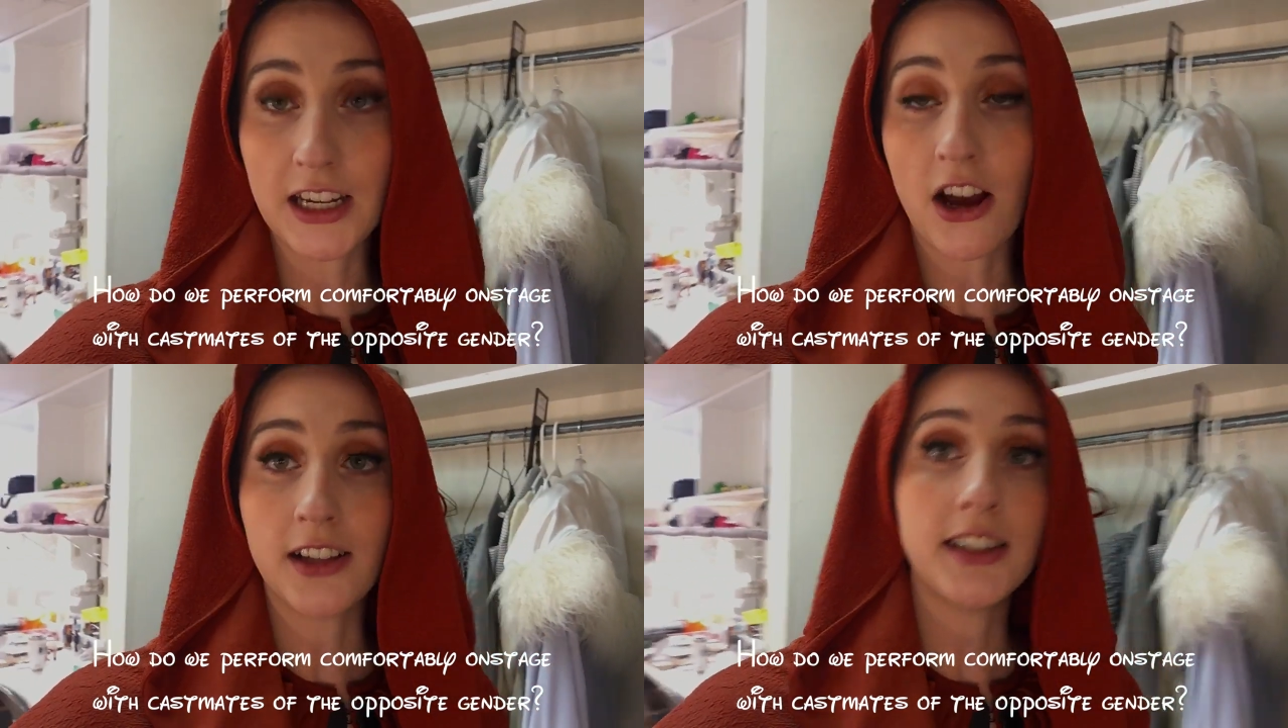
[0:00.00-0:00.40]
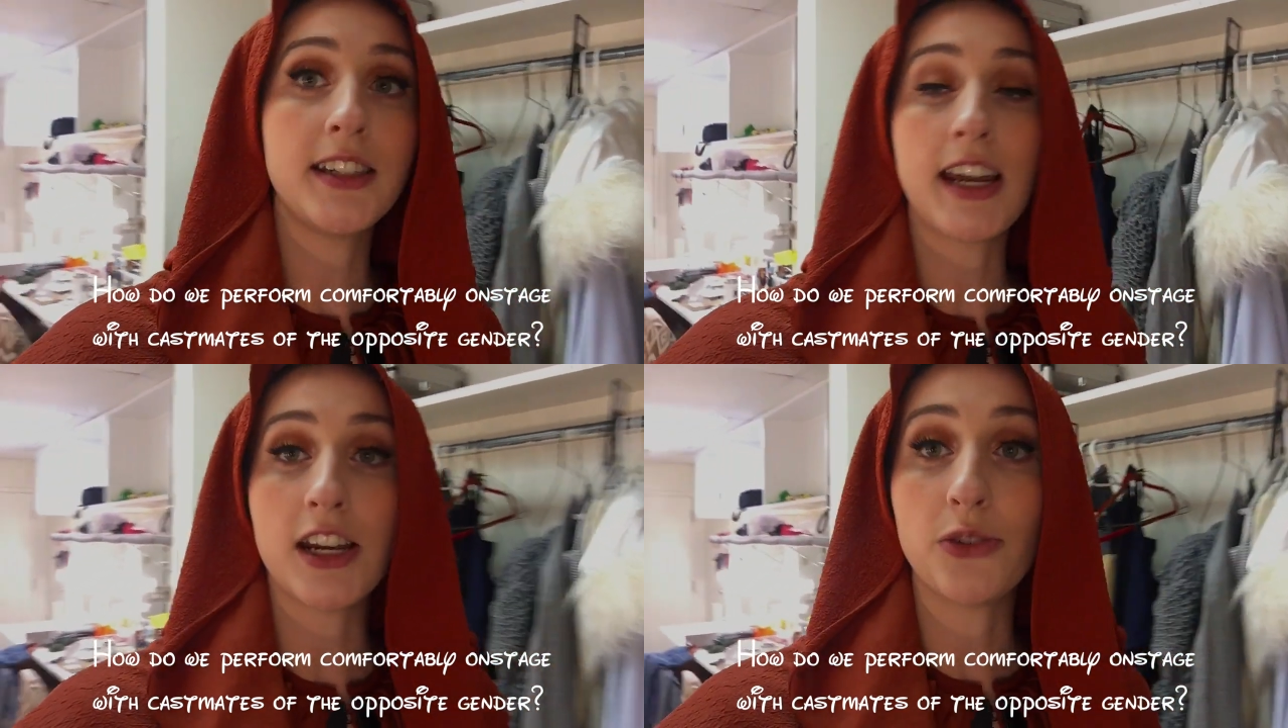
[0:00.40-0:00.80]
on
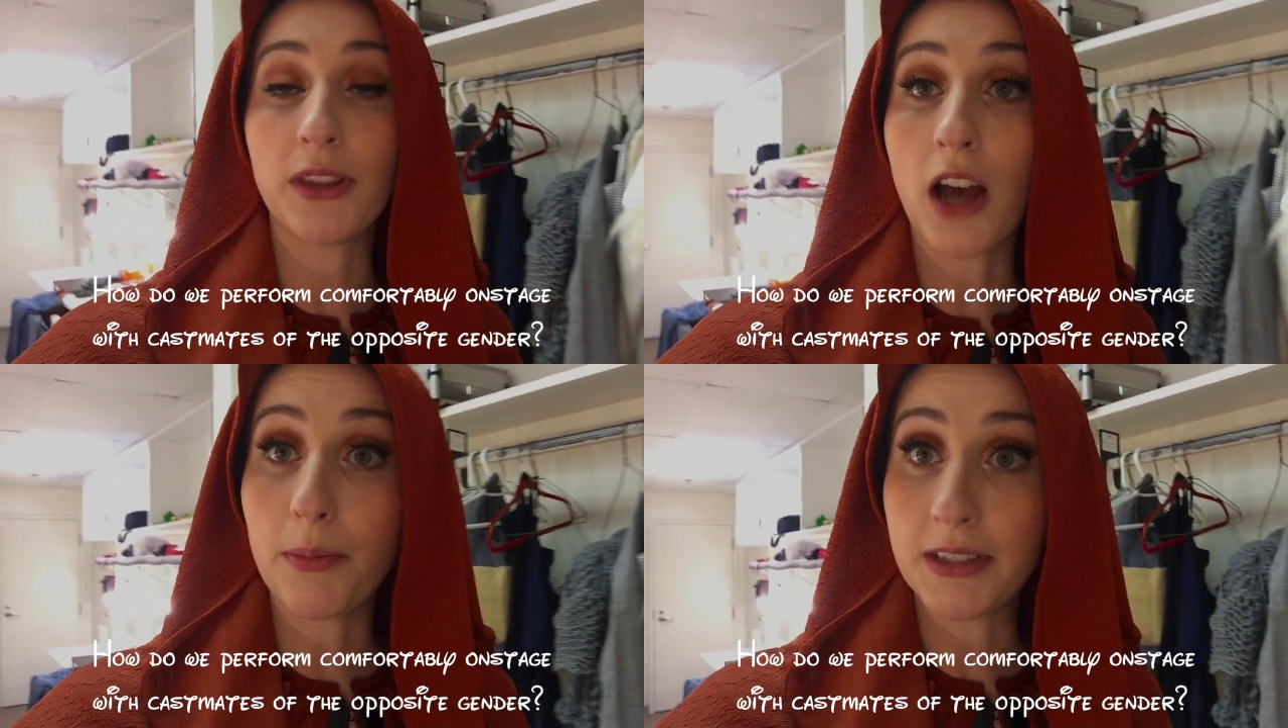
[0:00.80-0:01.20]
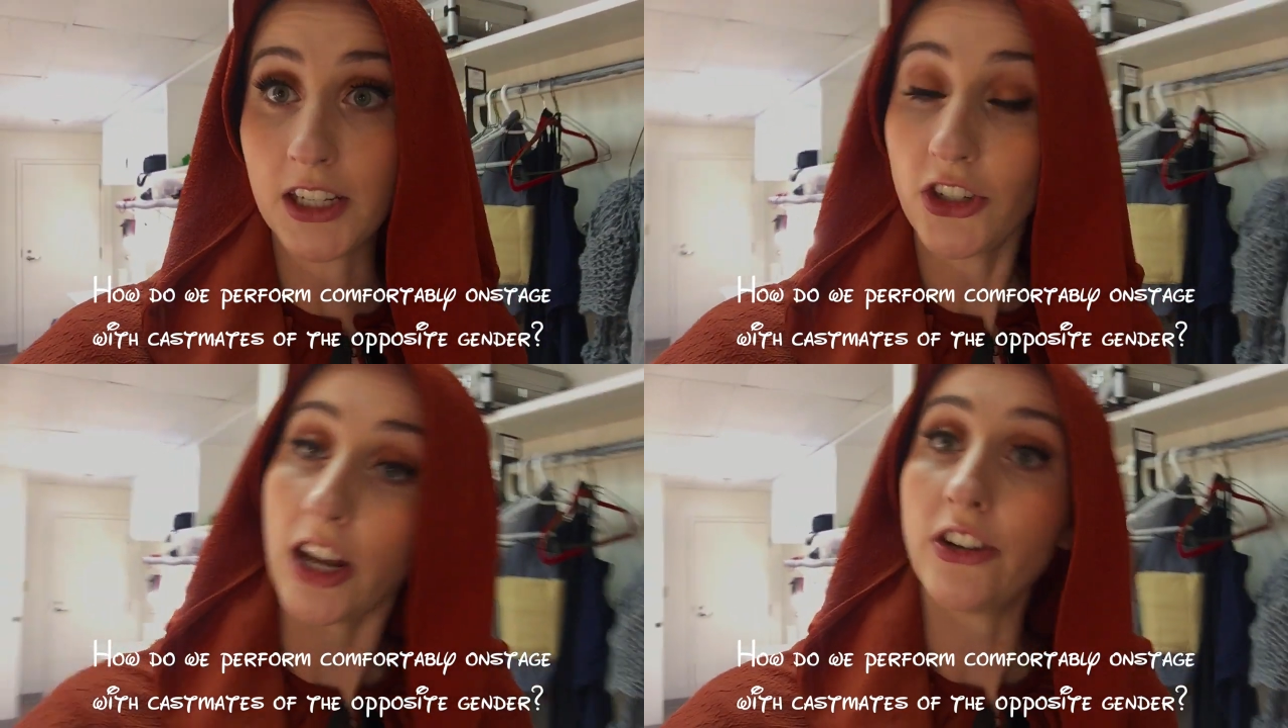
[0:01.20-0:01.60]
stage with the opposite
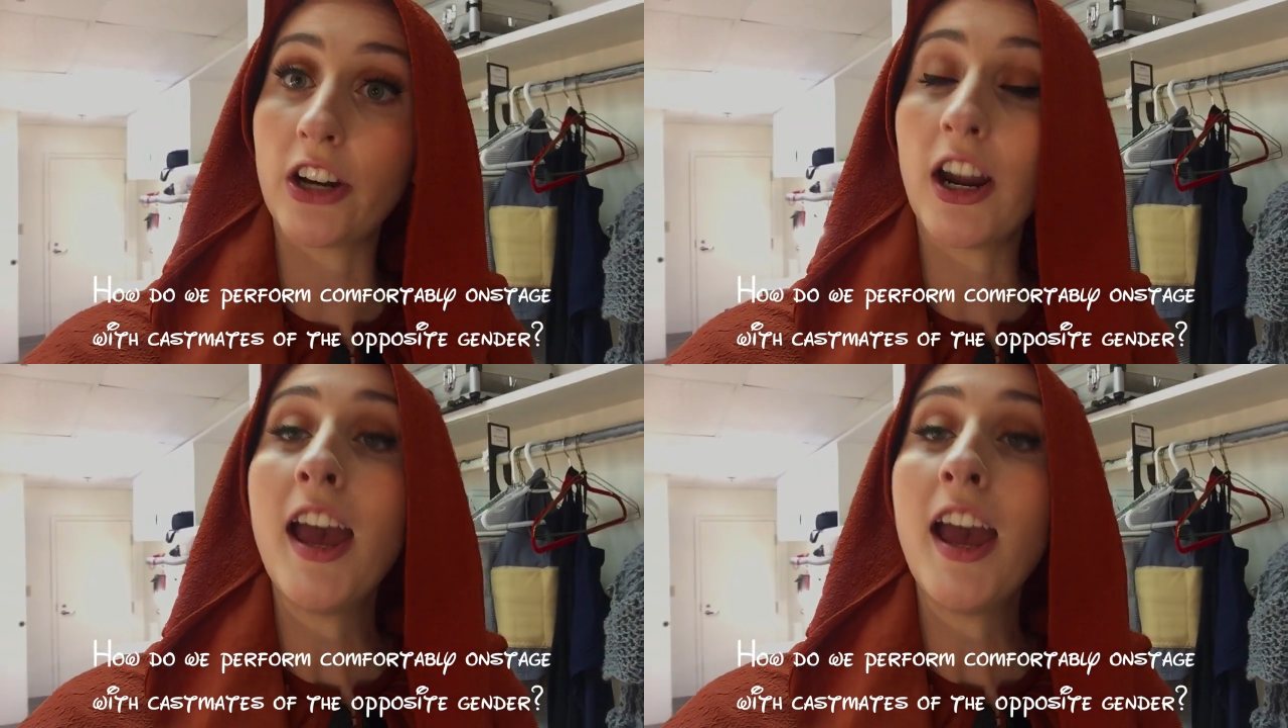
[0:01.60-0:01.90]
gender?